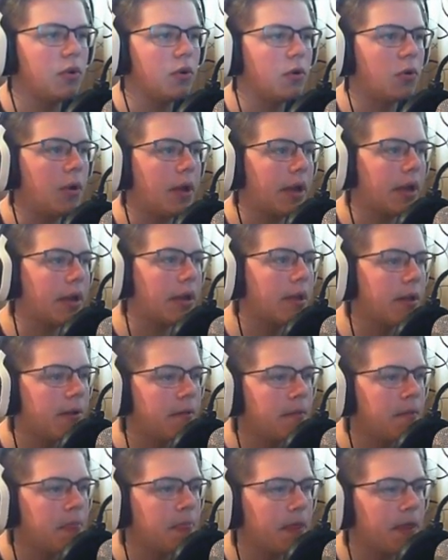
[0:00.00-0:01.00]
do real
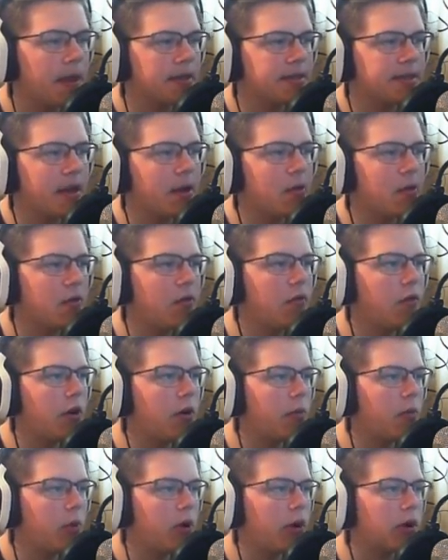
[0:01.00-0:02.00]
quick is how the
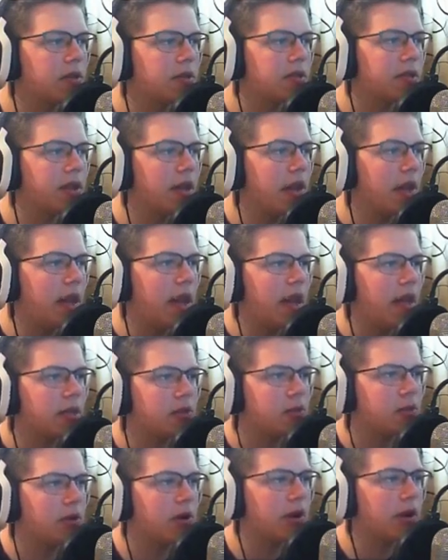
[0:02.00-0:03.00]
farm works
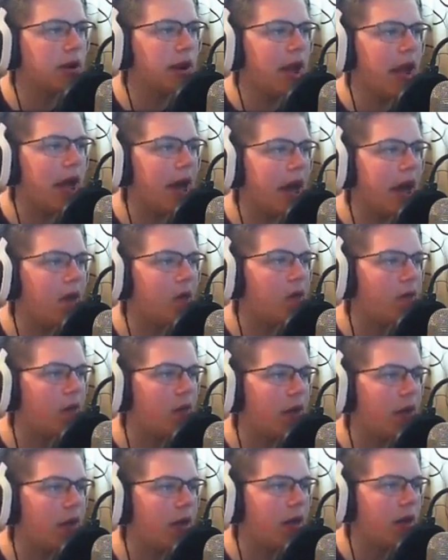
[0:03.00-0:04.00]
is we're going to
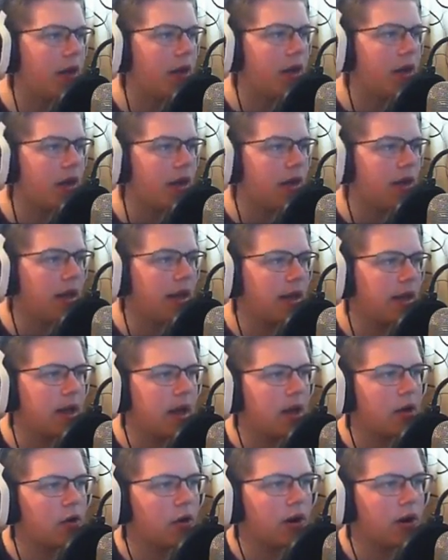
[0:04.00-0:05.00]
have,
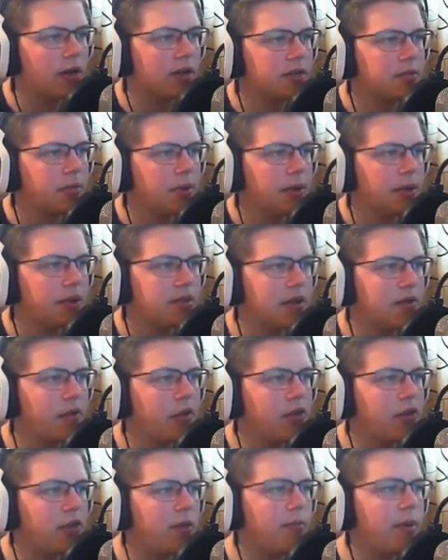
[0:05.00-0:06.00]
like, I don't know how to explain
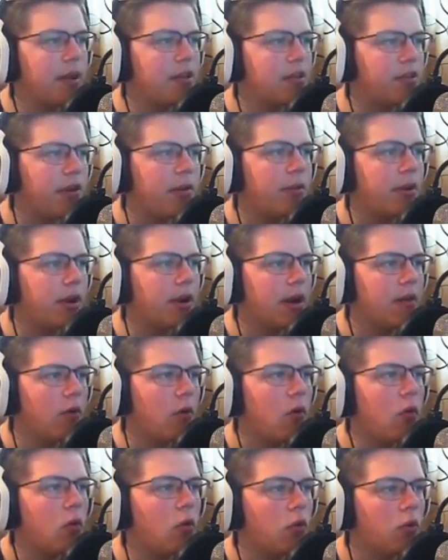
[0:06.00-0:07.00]
this, every 3x3 we're going
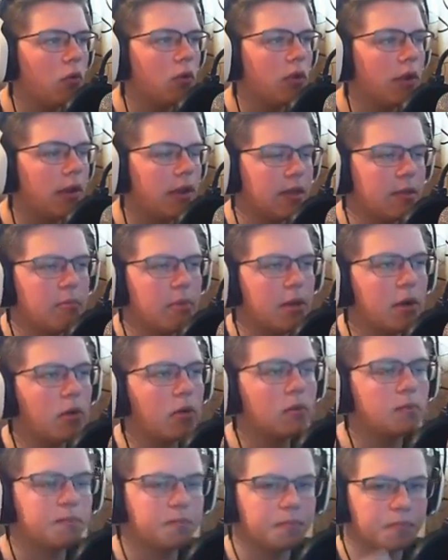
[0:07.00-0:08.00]
to have a hole in the
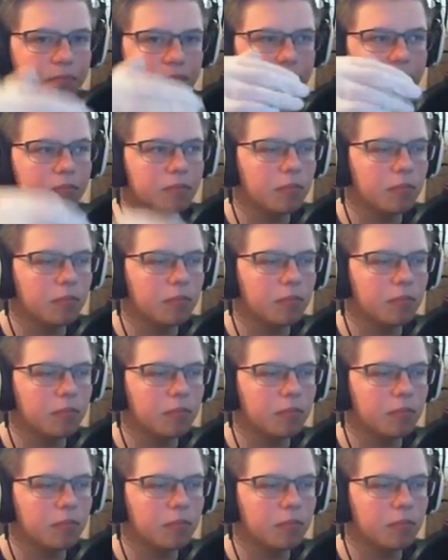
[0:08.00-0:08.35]
middle.